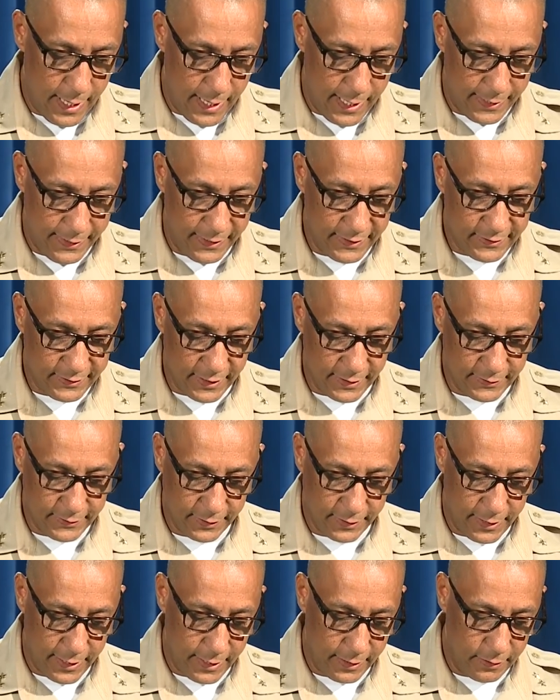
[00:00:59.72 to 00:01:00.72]
In this
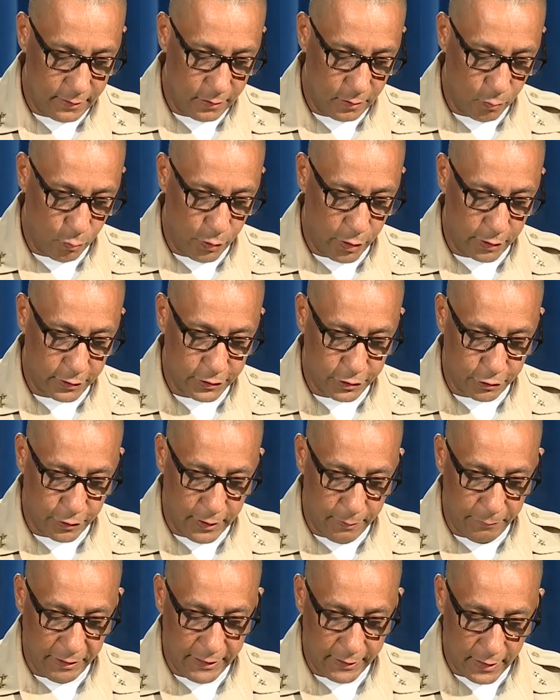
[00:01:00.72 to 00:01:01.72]
incident, we're
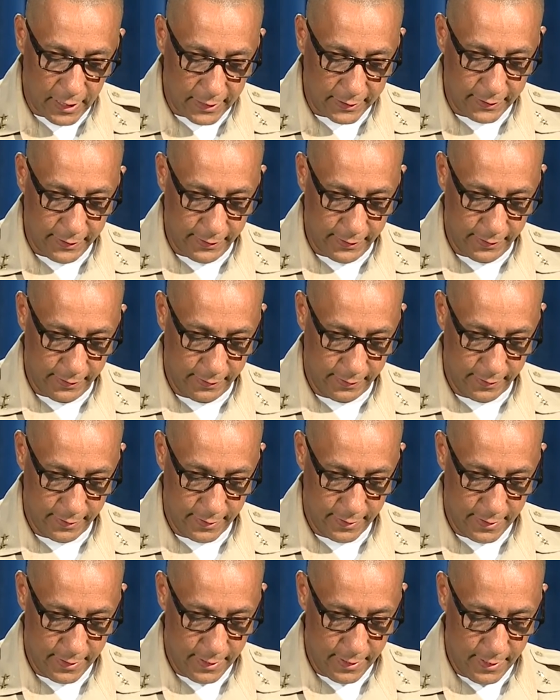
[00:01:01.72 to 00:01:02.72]
extremely lucky
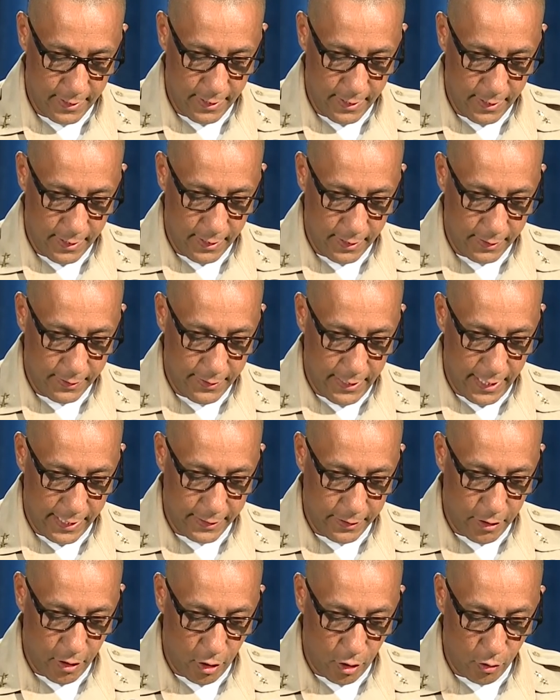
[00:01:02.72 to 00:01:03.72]
that
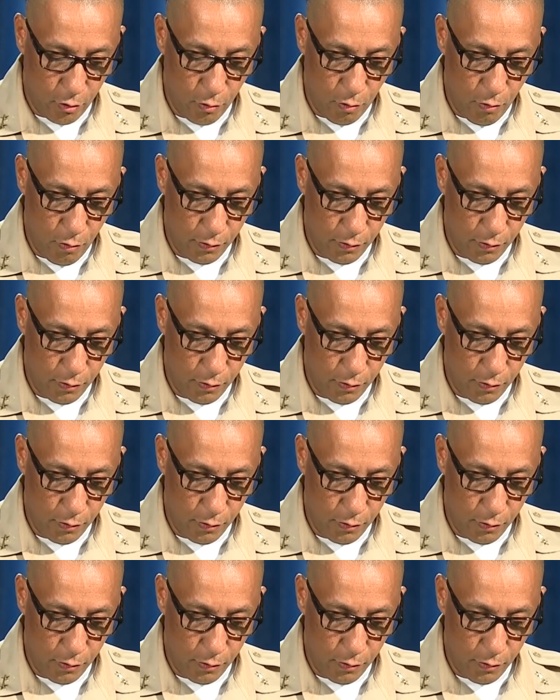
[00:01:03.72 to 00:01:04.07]
no